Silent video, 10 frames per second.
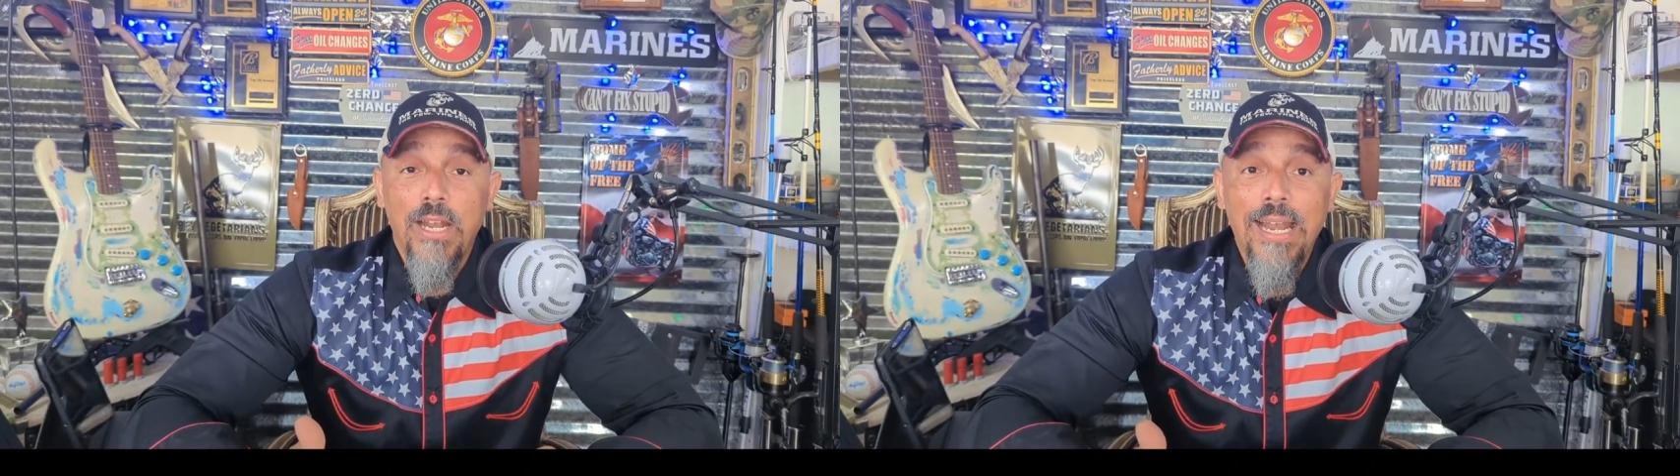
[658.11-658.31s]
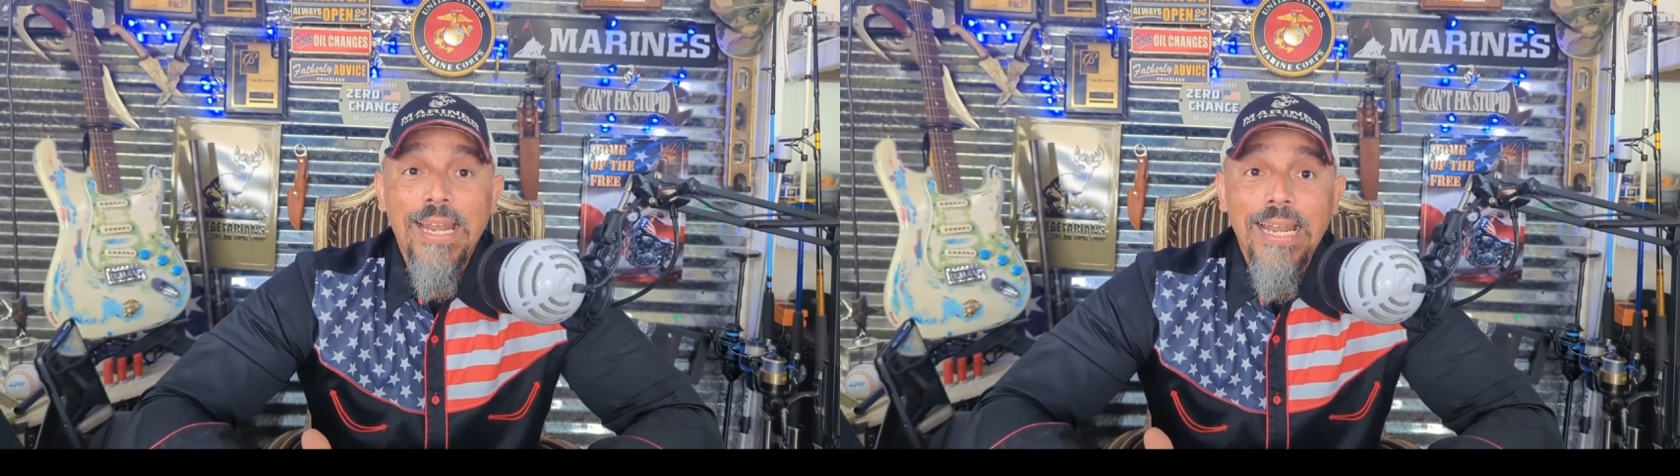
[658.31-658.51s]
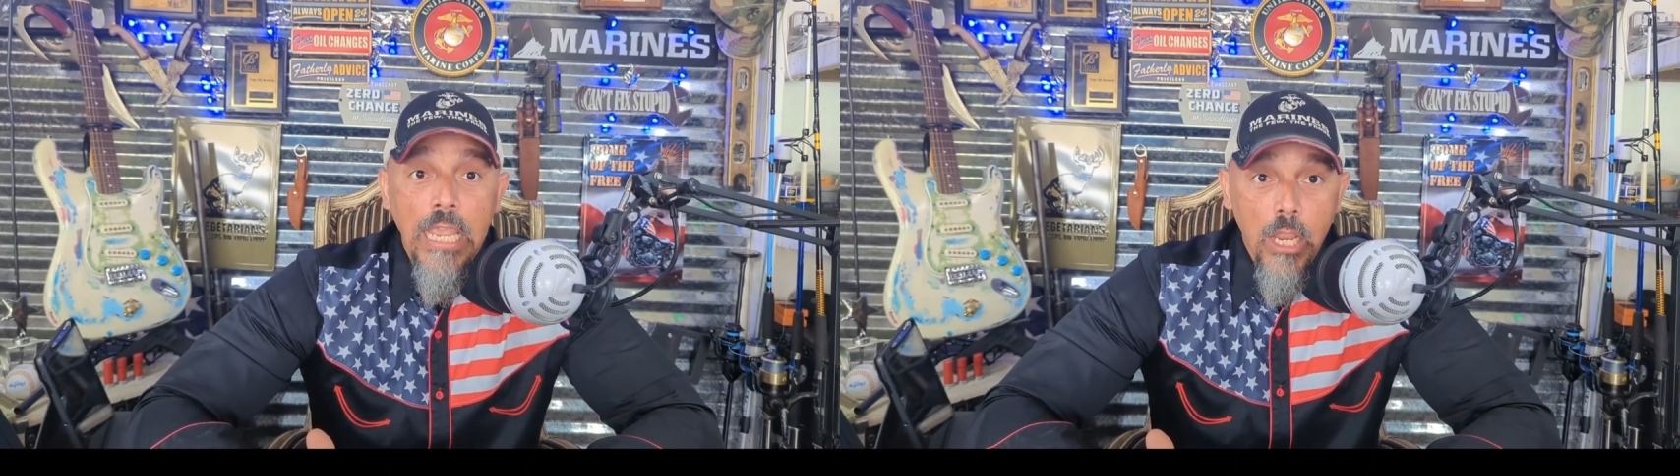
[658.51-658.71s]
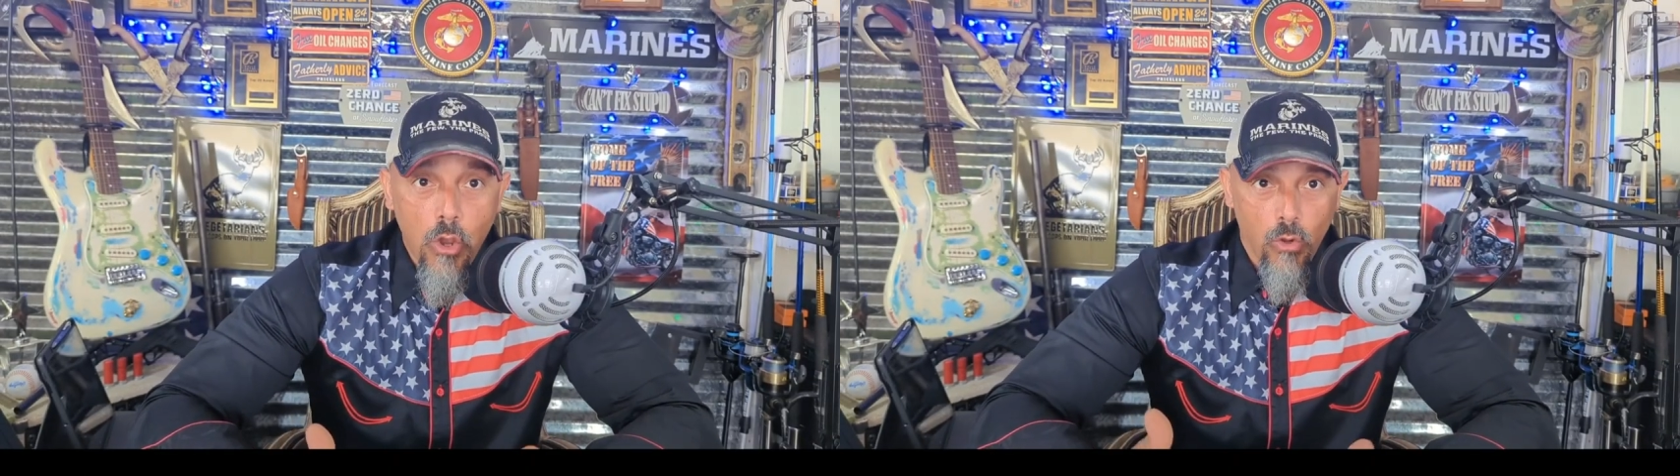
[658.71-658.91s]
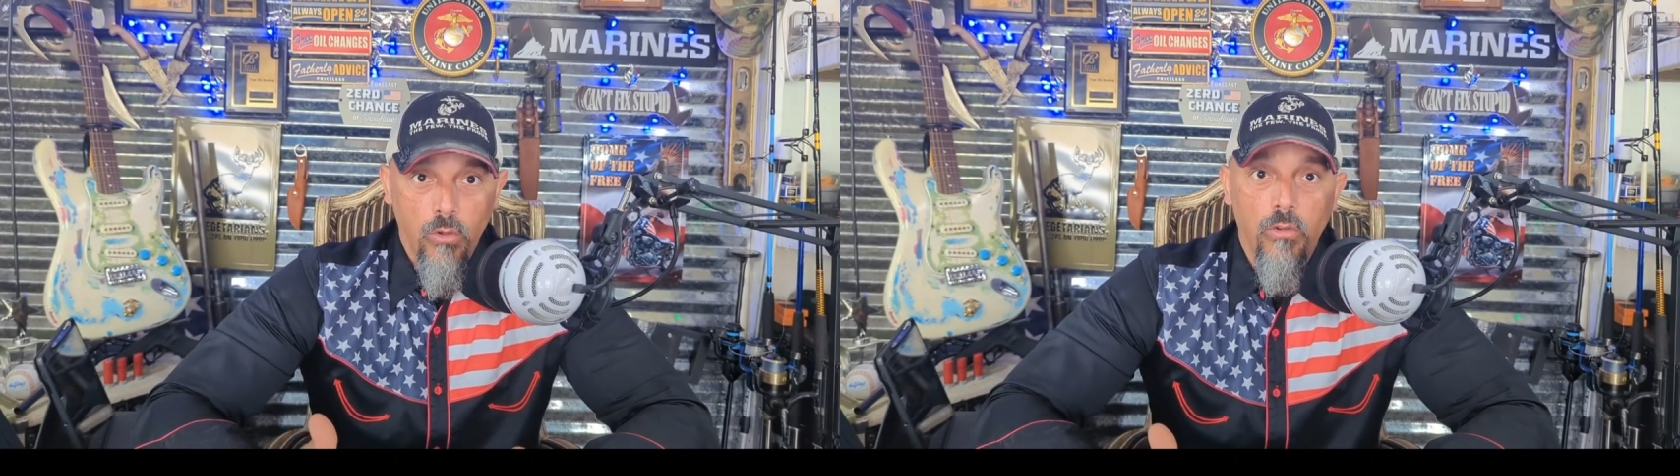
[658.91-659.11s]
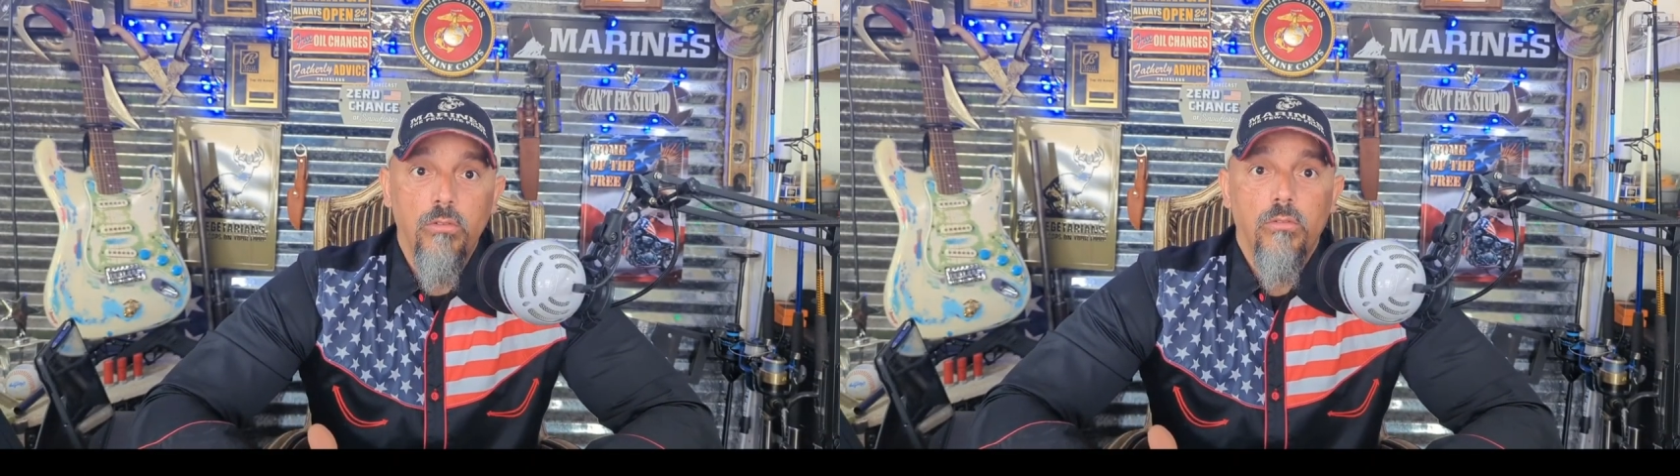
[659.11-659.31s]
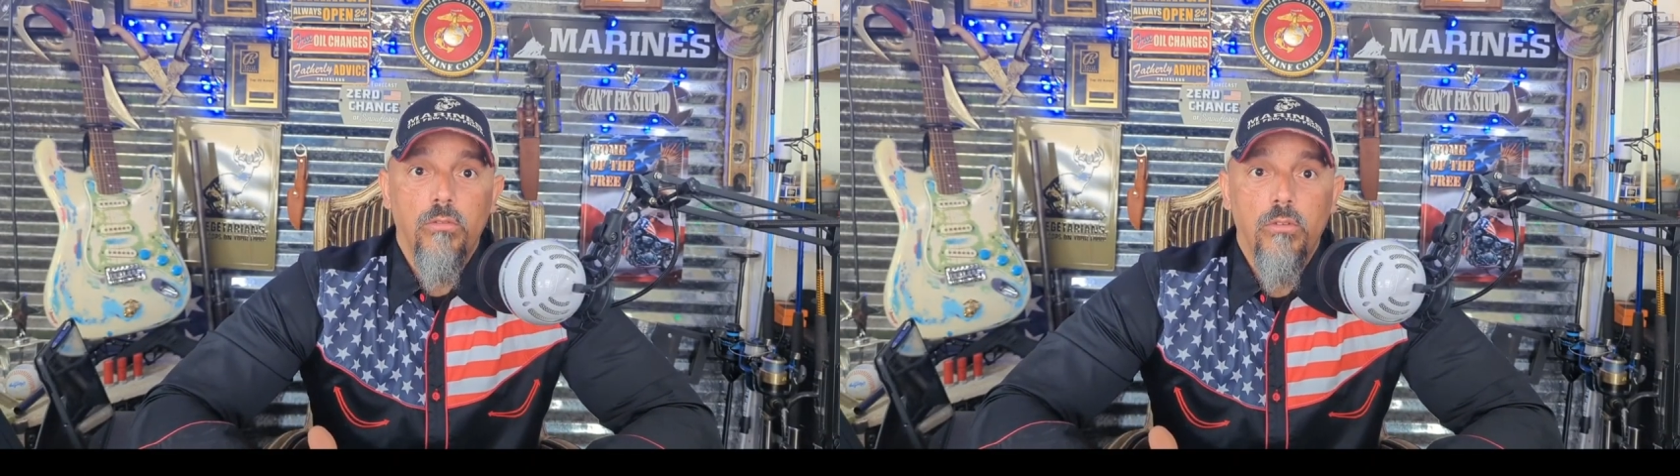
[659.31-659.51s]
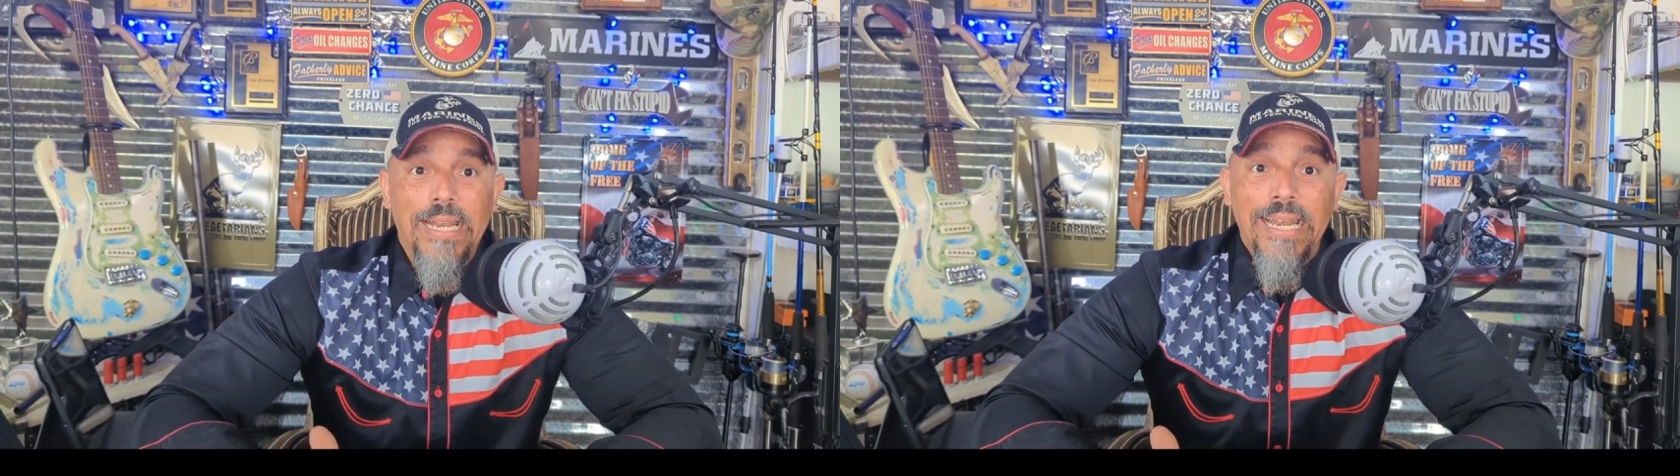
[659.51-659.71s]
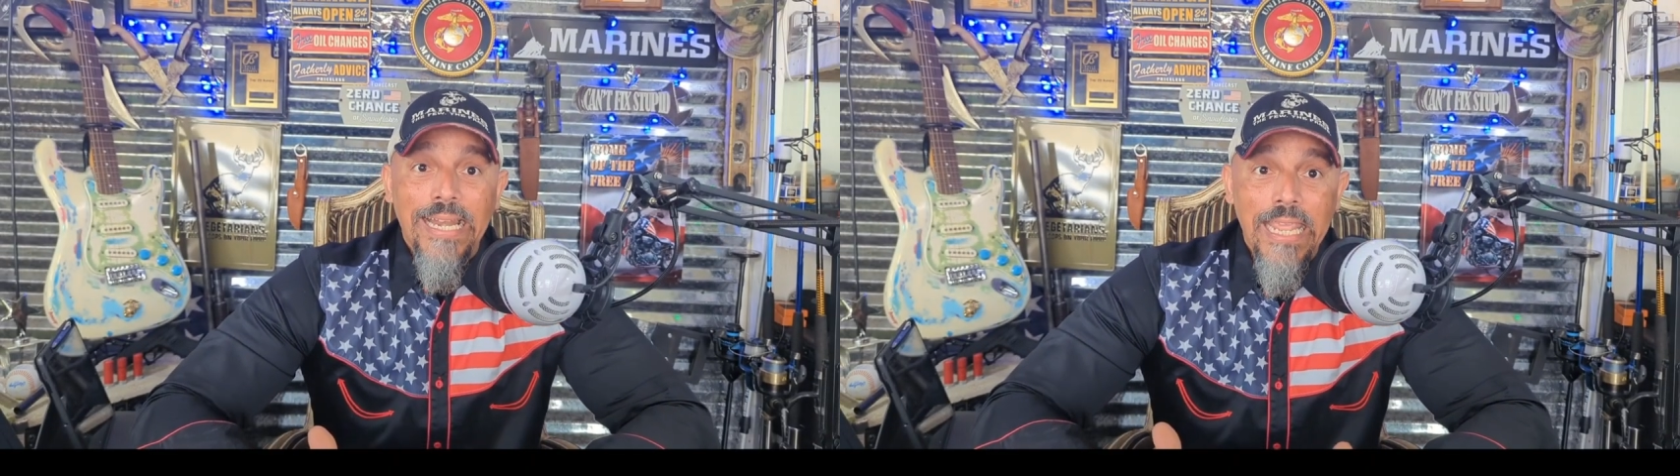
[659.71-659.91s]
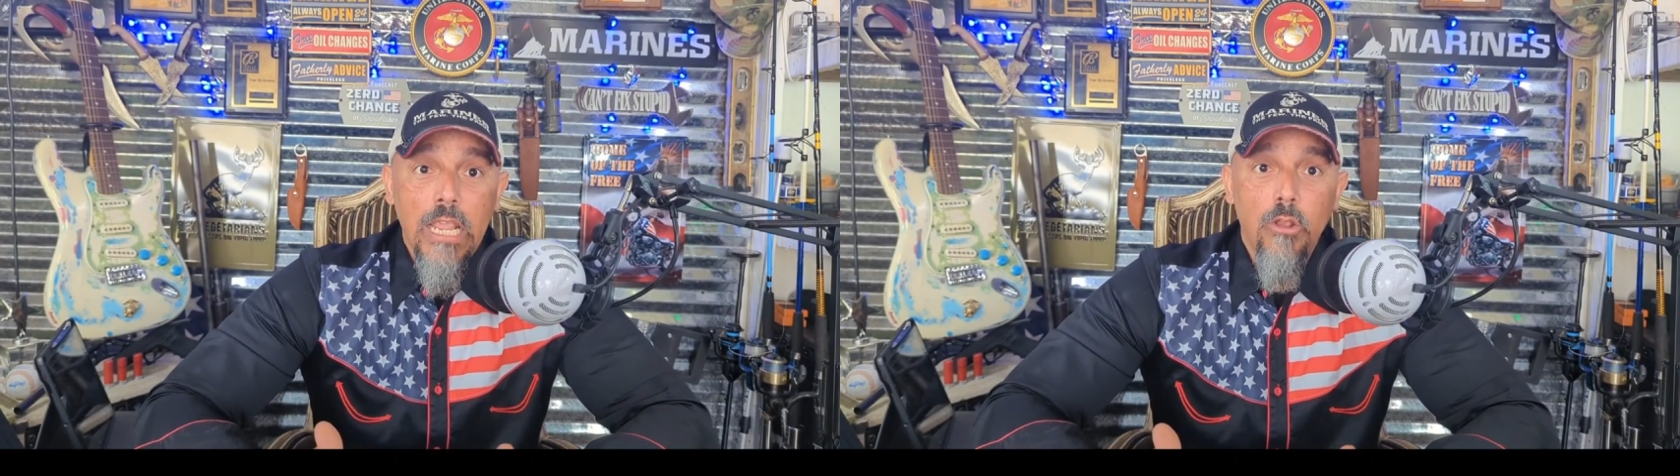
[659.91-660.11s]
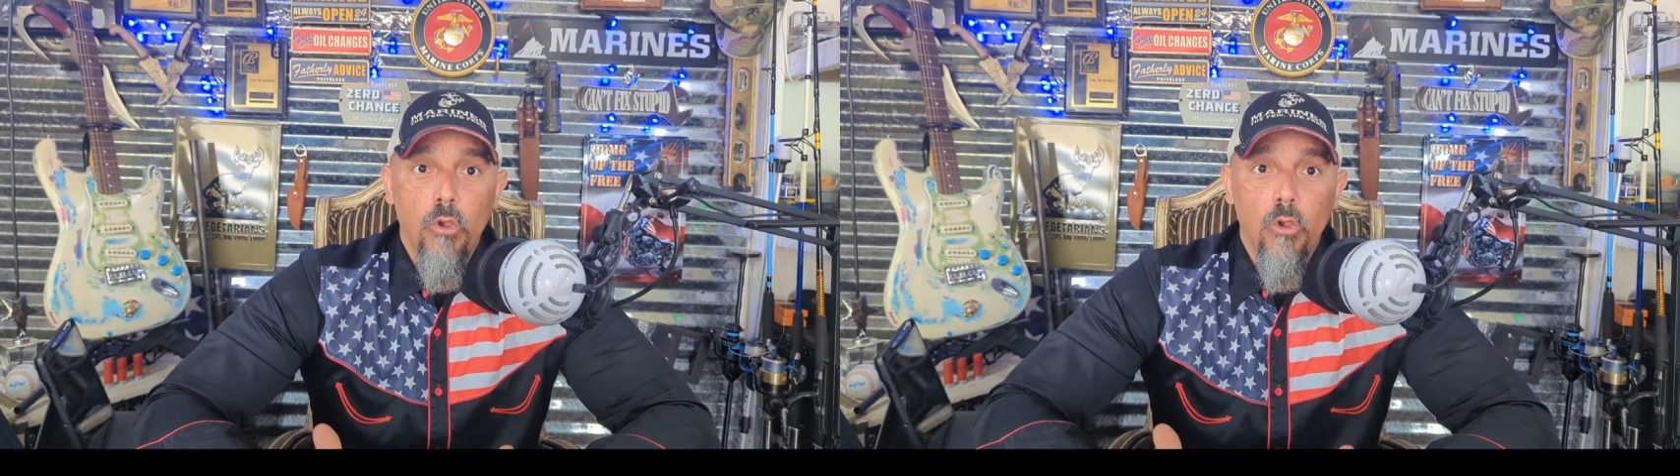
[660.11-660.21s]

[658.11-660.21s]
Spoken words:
legal